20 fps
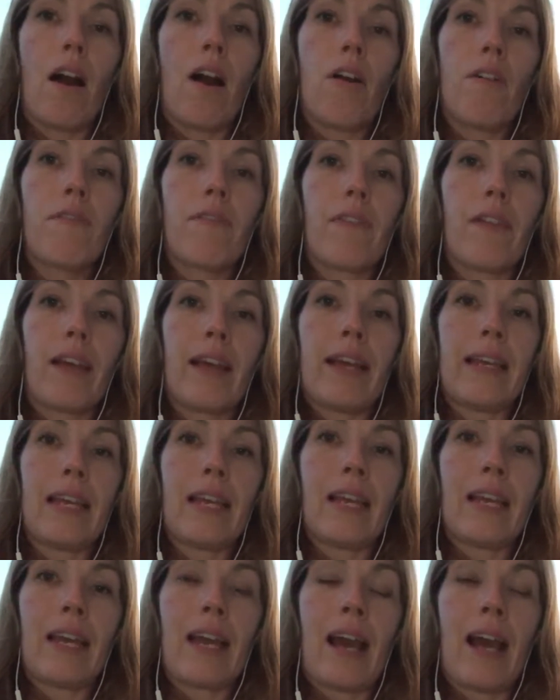of the
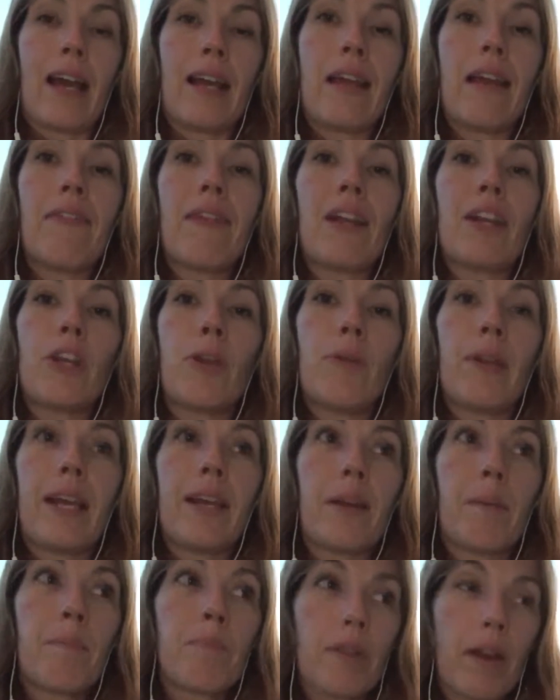EEA, then you
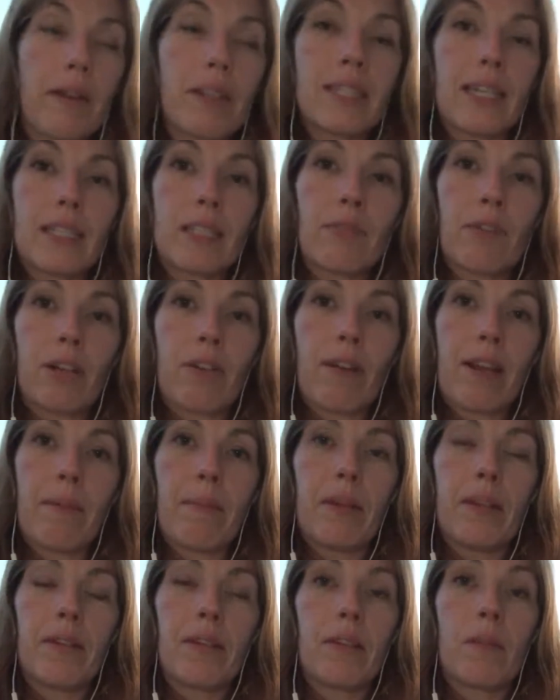need a processor
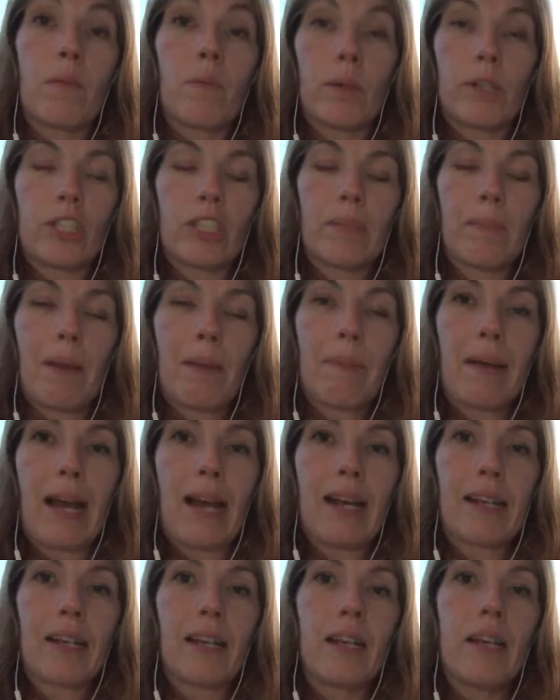agreement, which is in my
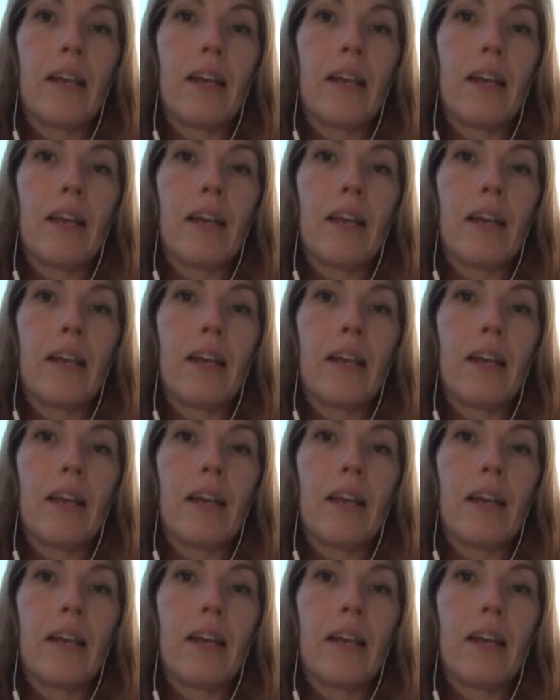pack,